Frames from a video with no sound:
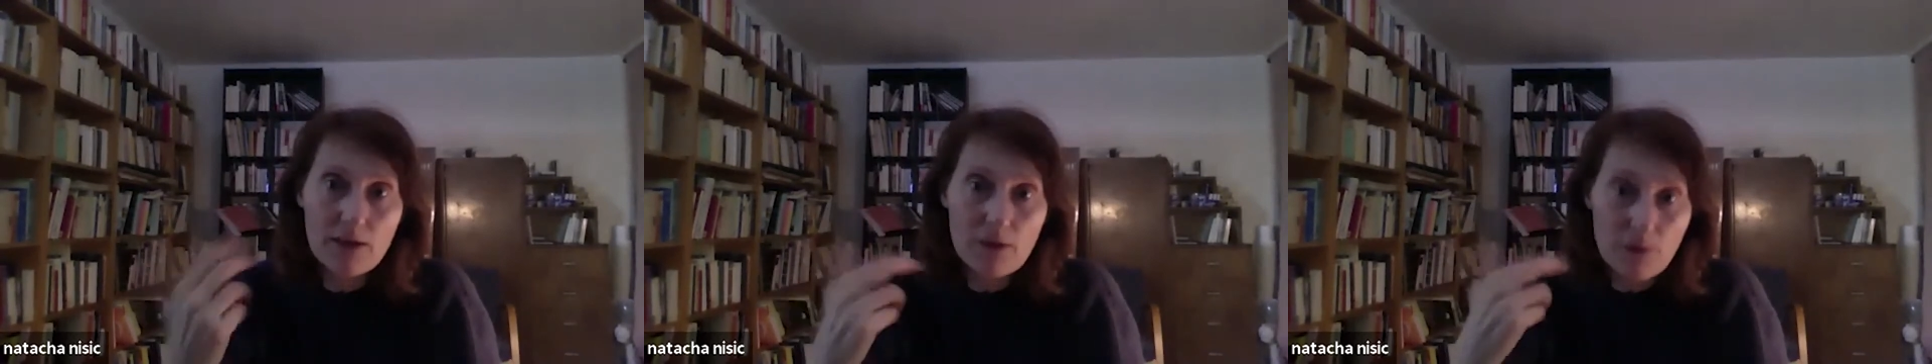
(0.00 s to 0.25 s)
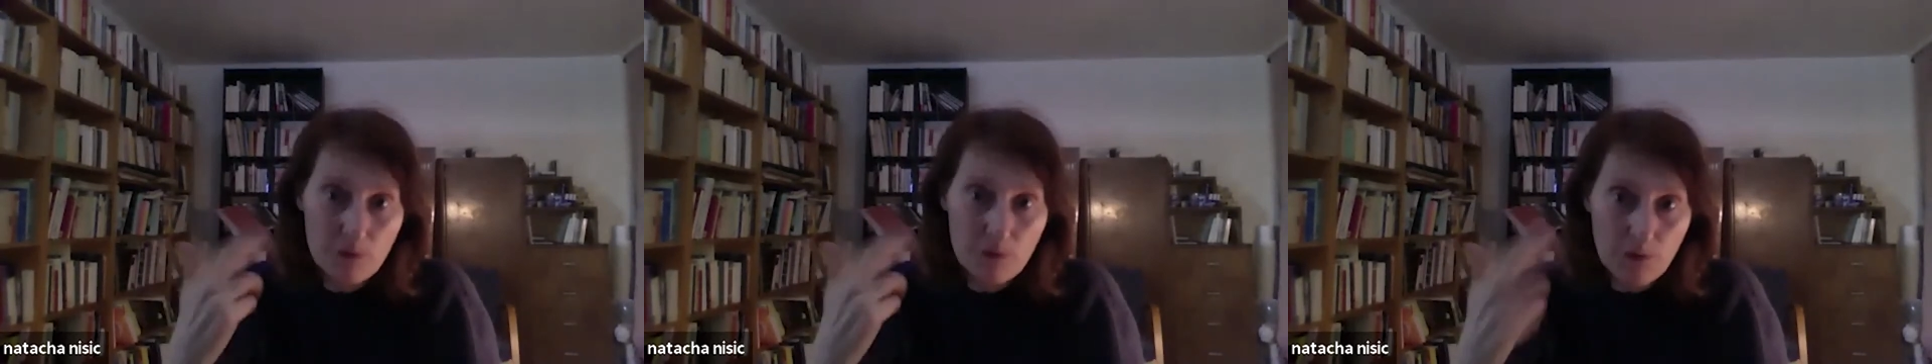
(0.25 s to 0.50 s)
the
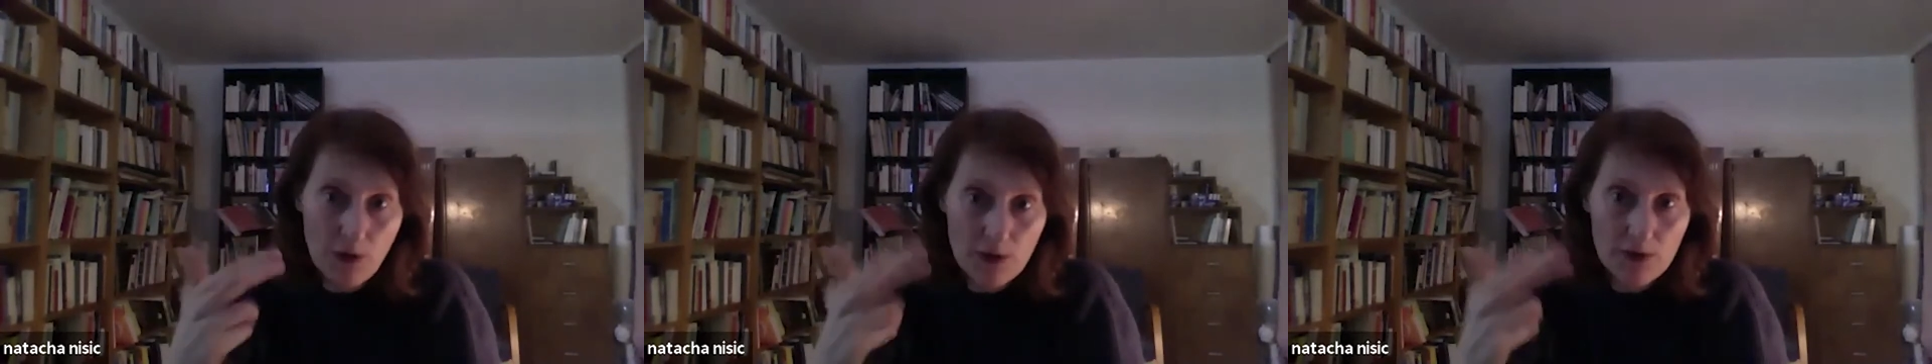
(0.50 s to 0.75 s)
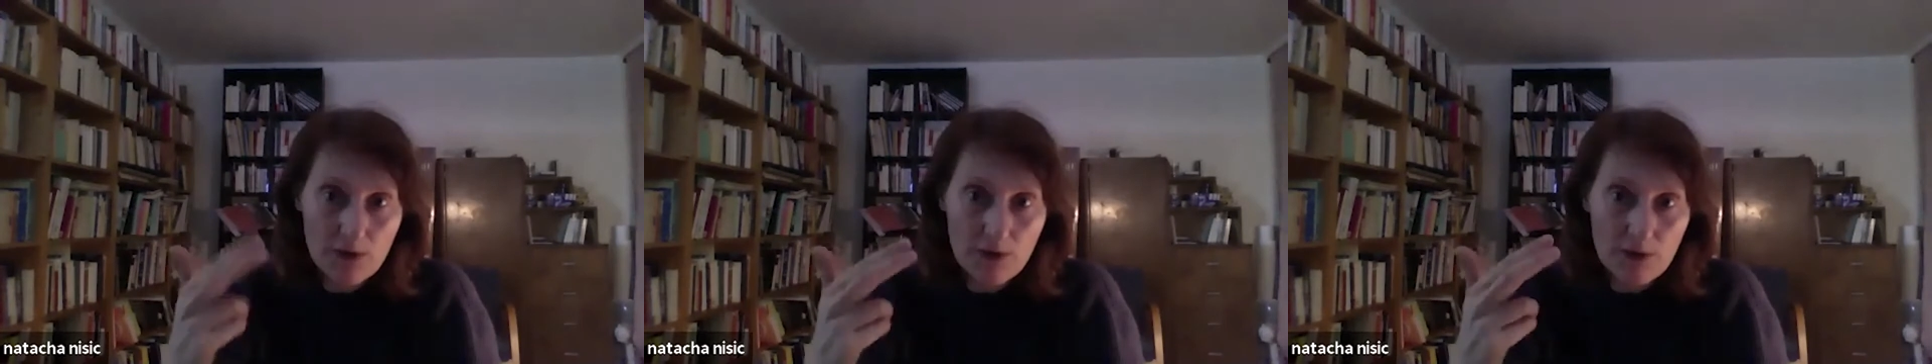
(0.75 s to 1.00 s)

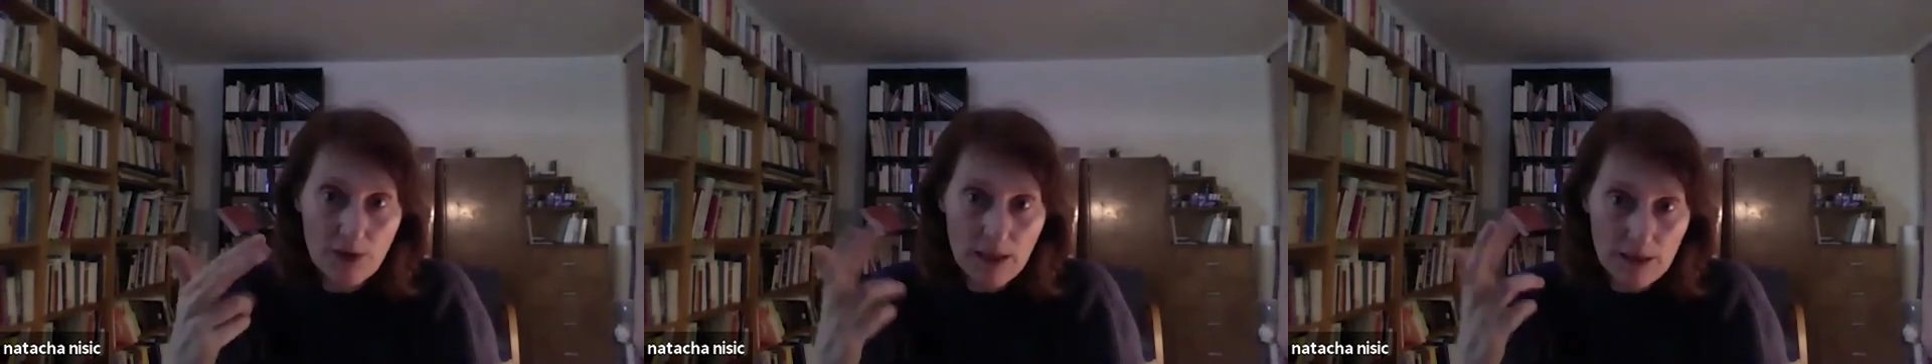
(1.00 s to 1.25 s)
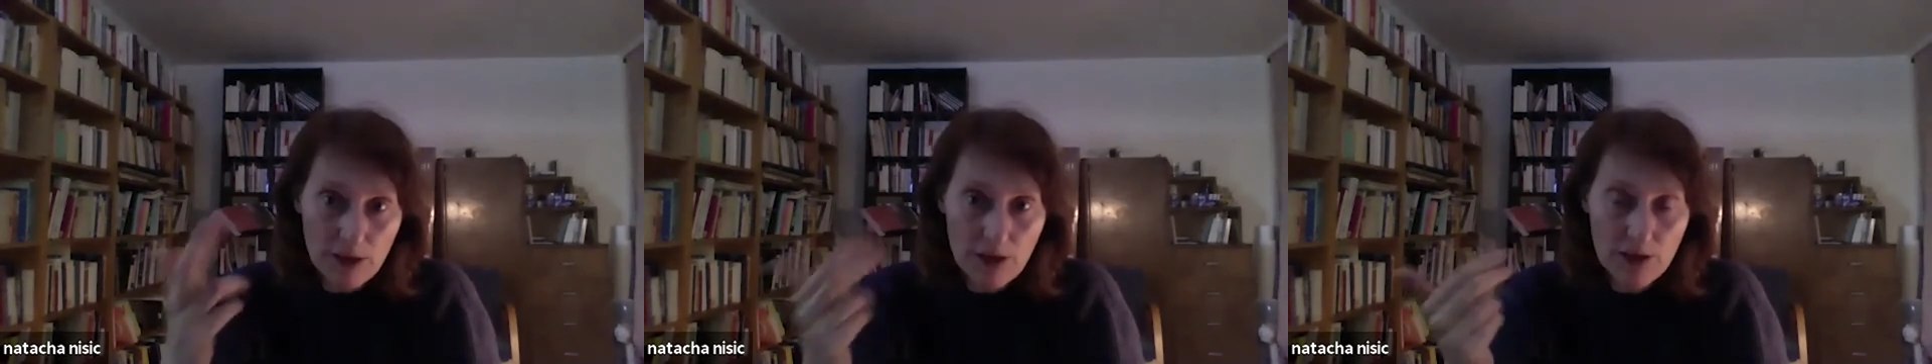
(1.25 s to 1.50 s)
first
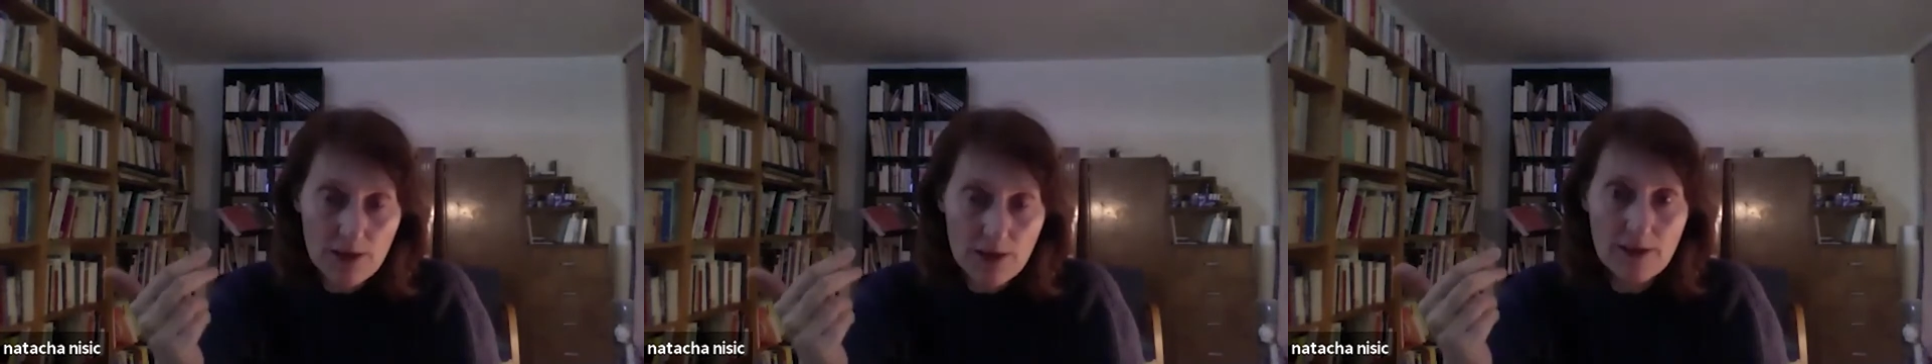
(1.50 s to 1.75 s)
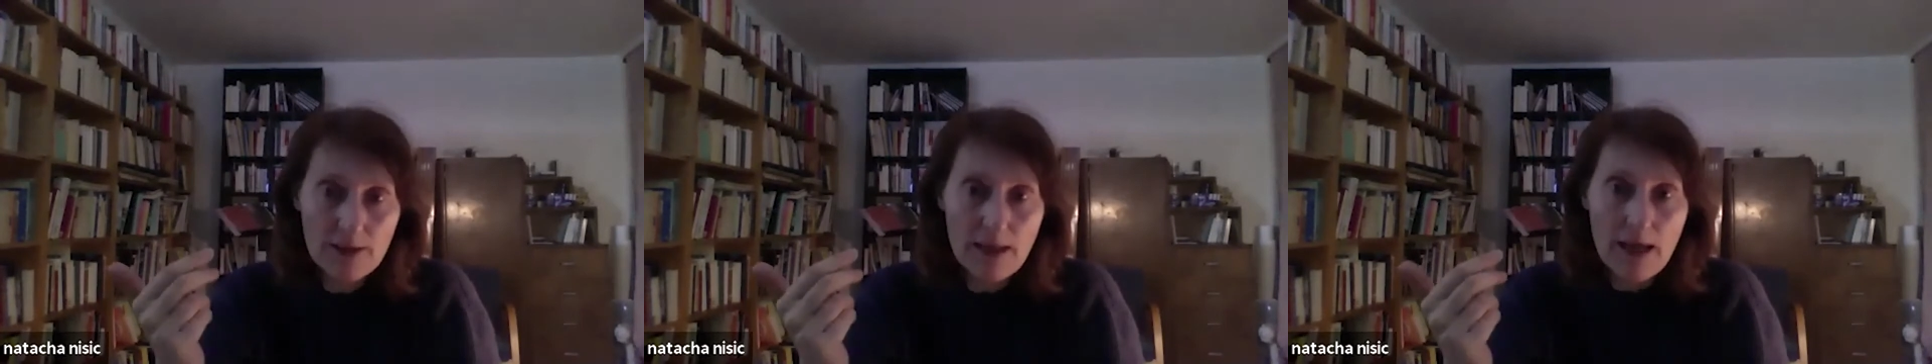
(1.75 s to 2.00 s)
editions.